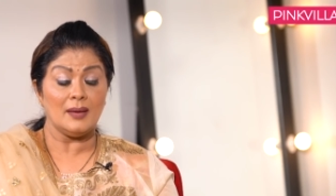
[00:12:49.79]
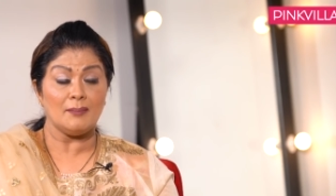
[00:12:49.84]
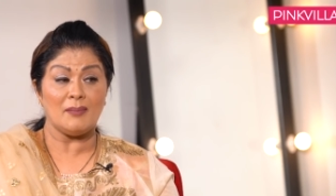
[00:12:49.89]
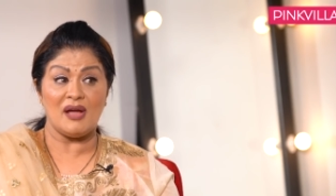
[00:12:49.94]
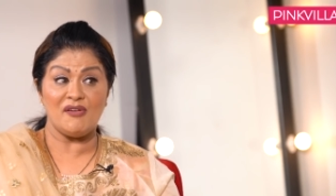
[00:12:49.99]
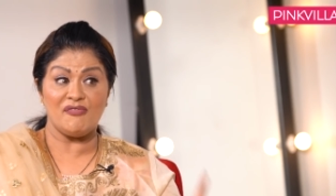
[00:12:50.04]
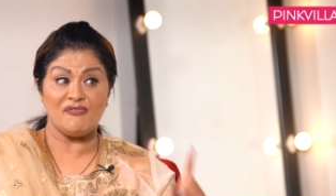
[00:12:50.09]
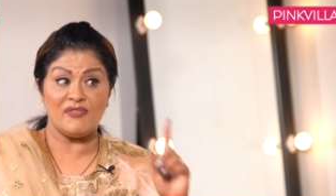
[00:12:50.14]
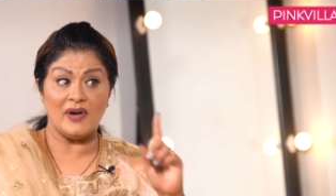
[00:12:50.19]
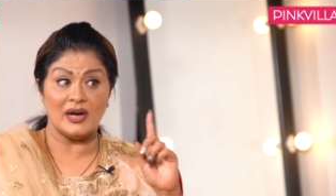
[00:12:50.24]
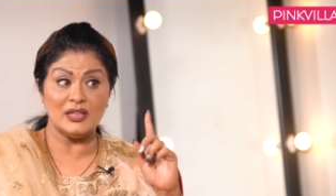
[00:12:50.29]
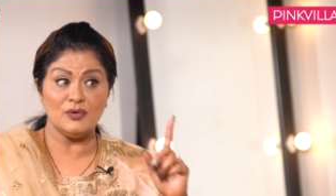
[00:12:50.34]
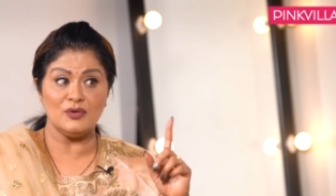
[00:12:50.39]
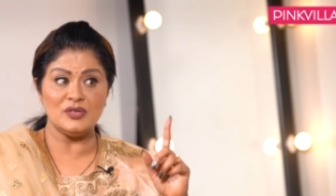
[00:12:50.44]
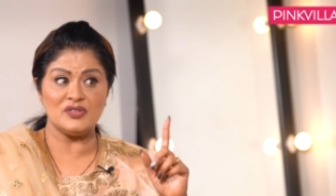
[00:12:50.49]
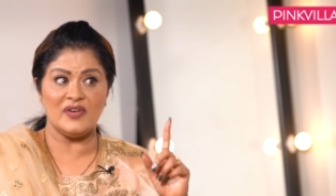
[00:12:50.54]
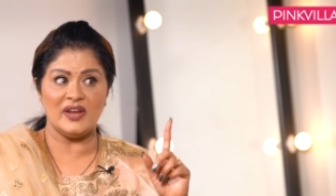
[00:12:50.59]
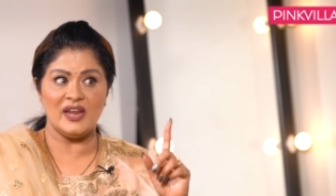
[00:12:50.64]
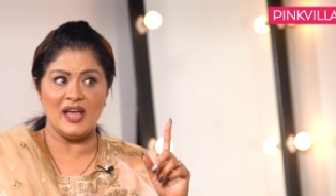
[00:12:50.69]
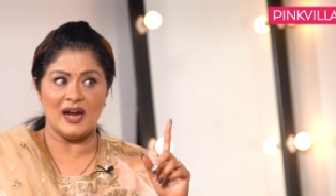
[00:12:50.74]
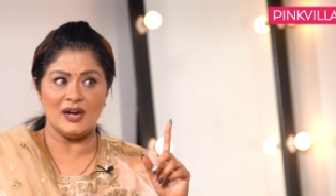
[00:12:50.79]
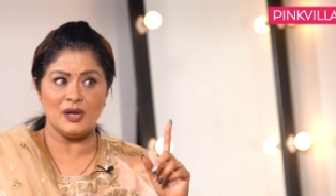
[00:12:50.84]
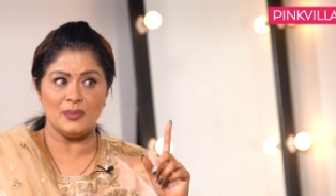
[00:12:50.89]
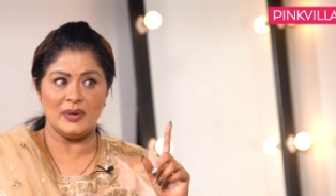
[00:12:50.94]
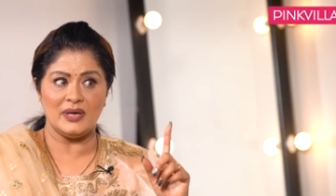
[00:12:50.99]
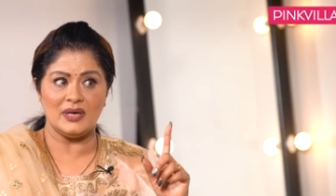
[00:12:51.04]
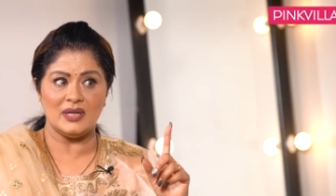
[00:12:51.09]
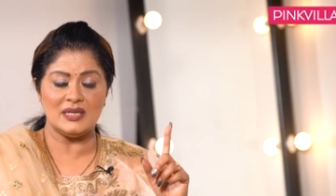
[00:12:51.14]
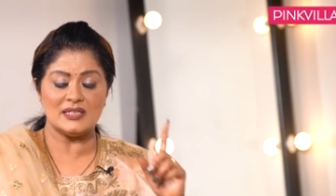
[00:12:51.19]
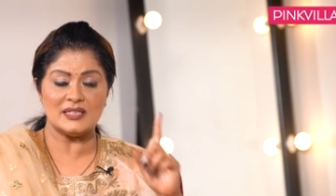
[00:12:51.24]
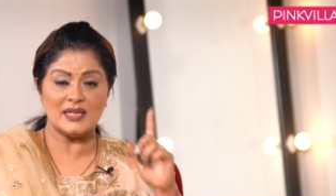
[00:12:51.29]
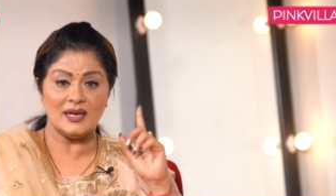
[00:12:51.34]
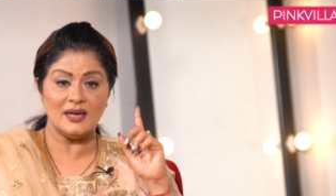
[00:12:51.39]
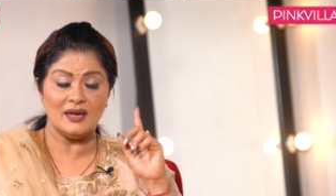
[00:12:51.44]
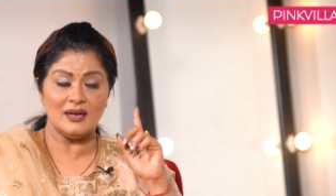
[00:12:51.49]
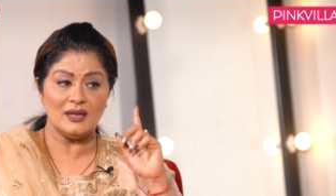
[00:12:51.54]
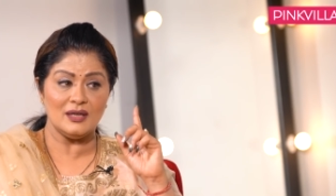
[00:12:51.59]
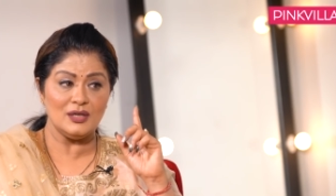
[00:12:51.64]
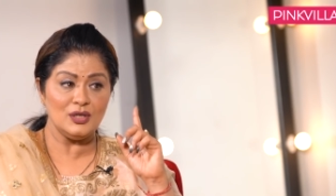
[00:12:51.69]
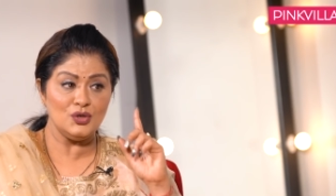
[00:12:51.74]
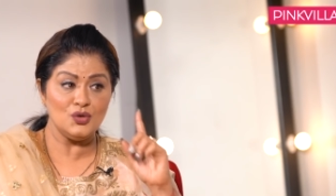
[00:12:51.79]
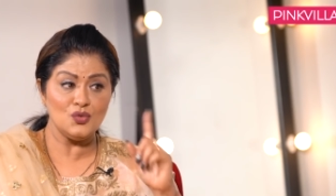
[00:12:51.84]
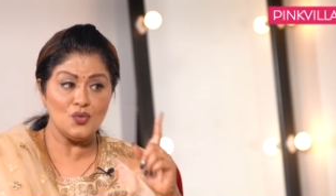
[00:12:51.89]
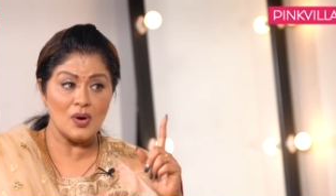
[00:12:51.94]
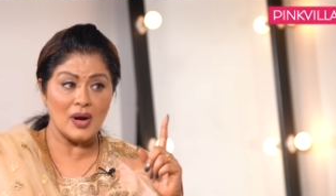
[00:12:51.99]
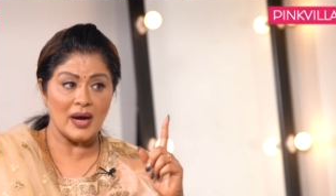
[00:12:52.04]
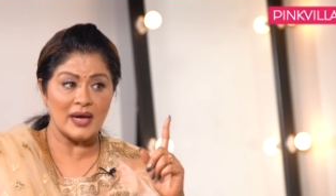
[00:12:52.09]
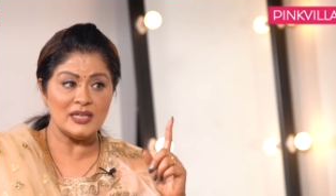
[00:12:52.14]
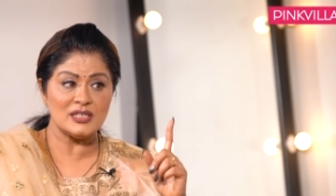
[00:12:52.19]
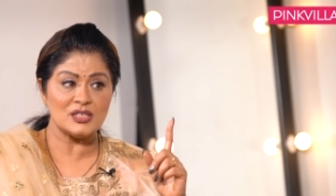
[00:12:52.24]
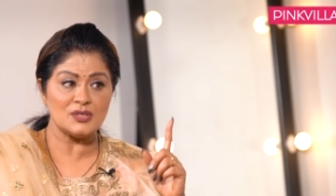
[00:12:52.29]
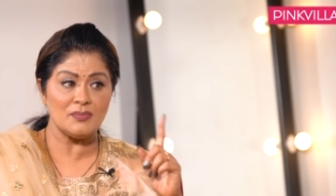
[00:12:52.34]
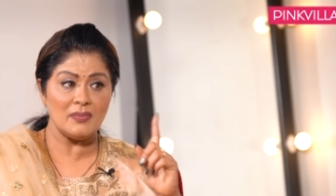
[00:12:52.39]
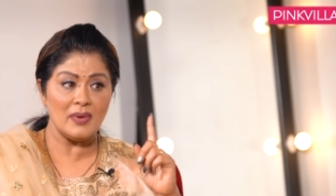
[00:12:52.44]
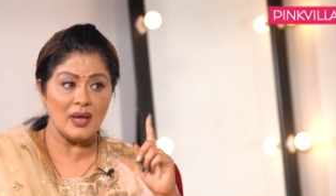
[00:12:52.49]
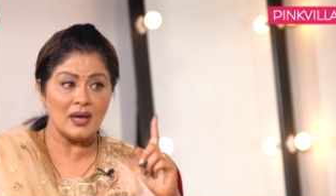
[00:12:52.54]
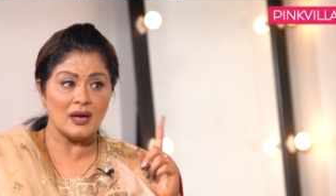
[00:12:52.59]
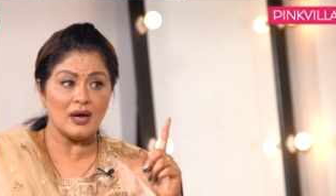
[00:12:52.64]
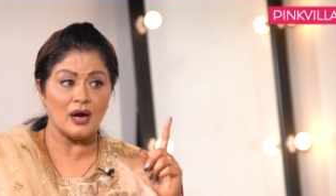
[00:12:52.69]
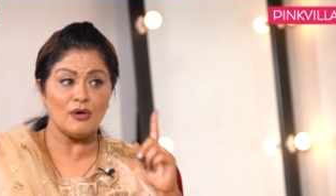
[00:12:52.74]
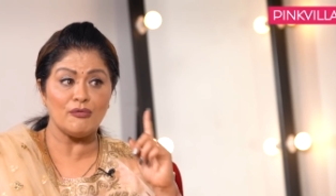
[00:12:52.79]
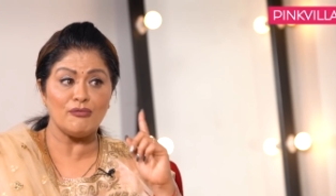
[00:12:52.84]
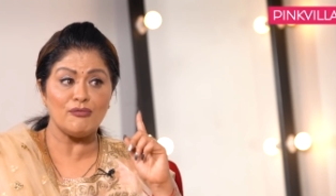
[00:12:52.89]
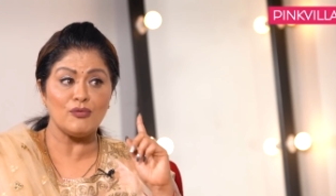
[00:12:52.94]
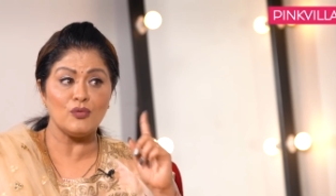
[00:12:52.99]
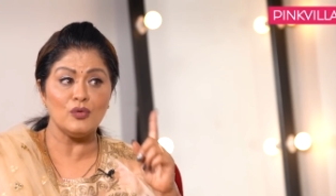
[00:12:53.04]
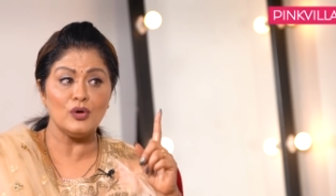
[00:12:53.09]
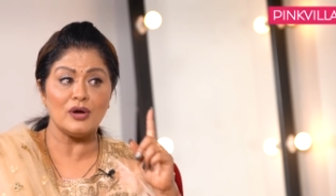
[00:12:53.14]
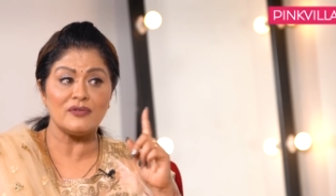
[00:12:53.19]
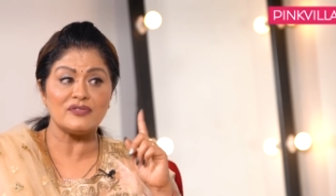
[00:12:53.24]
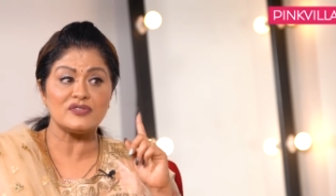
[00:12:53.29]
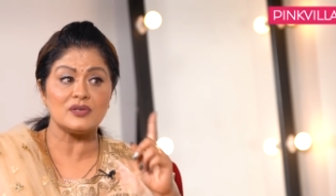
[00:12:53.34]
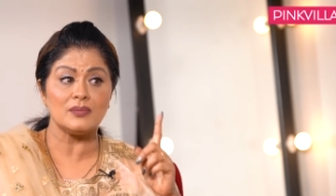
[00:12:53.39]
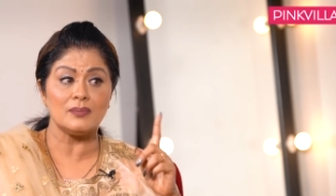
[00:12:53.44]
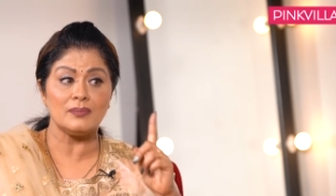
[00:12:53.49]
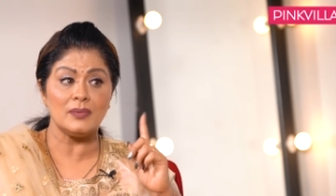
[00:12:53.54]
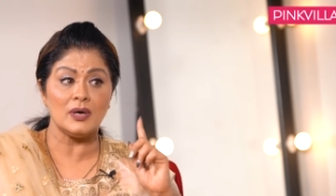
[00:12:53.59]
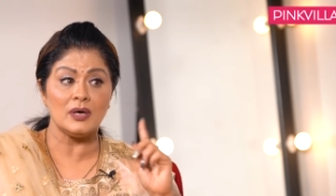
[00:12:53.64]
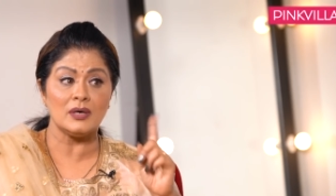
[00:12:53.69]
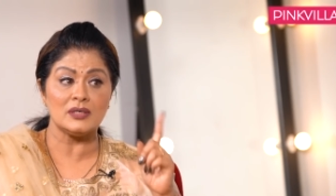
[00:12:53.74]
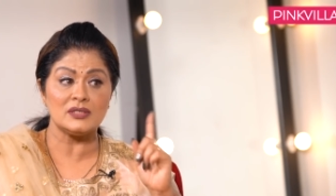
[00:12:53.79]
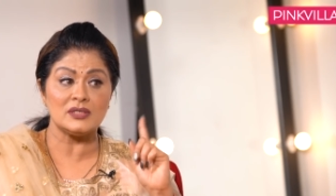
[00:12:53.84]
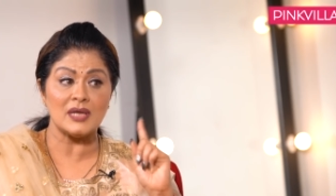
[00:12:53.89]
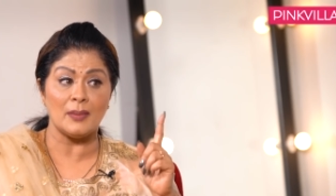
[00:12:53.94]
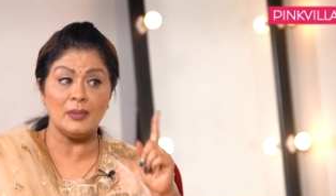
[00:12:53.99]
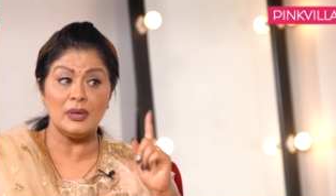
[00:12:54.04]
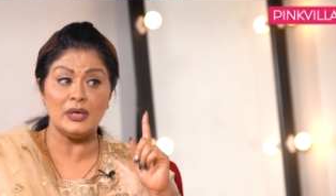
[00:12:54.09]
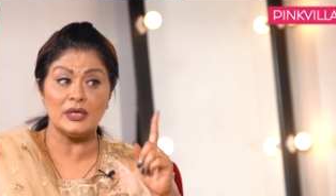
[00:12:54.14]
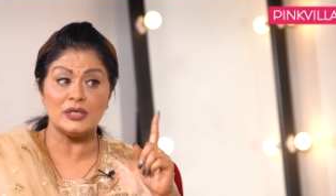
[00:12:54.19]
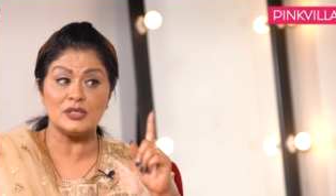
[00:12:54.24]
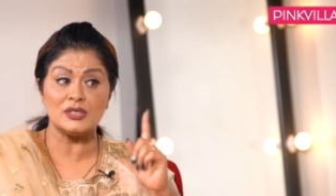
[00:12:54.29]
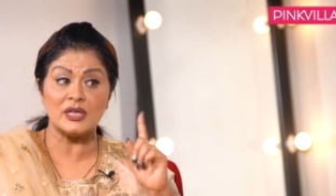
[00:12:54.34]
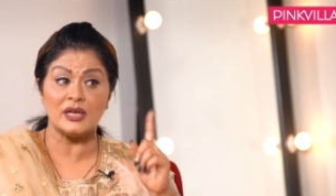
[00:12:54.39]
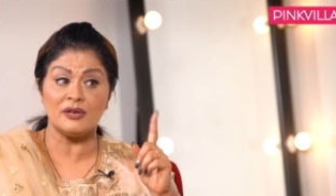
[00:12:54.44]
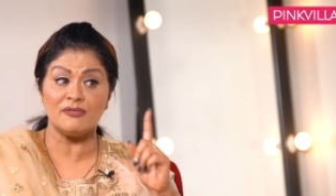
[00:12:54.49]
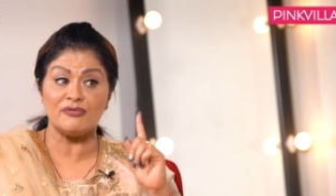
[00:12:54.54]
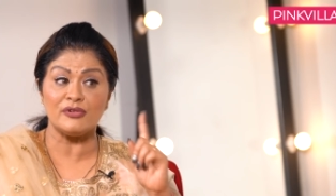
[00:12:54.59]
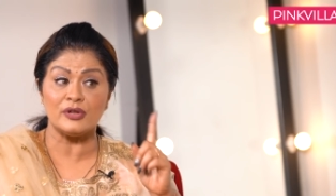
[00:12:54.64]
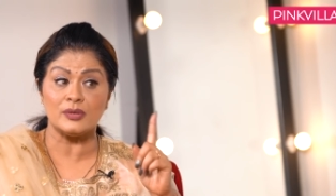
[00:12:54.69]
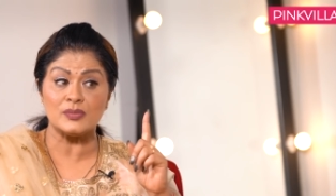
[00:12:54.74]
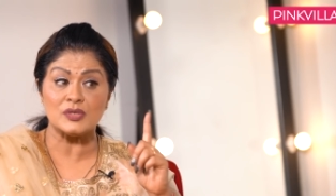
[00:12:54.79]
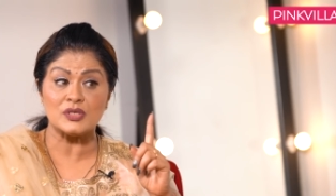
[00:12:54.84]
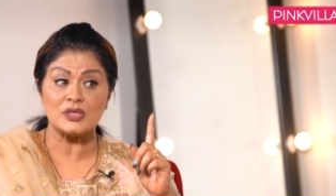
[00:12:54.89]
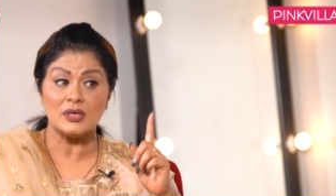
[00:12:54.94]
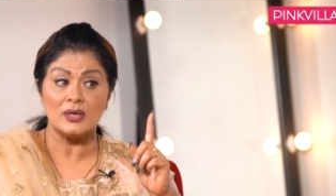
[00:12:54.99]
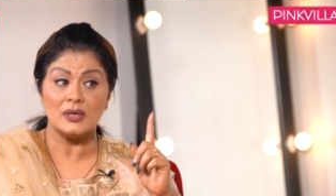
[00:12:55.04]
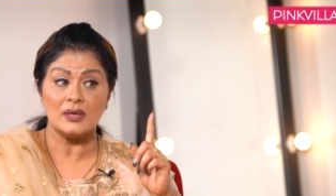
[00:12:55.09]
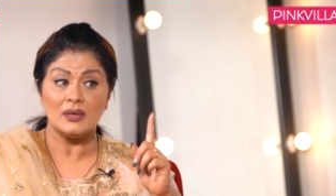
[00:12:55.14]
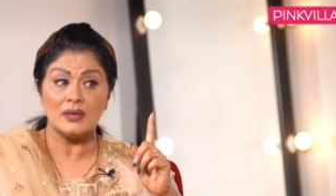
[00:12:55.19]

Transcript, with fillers: My father was very adamant. He said, "You guys make a fool of uh, Tamilians in films.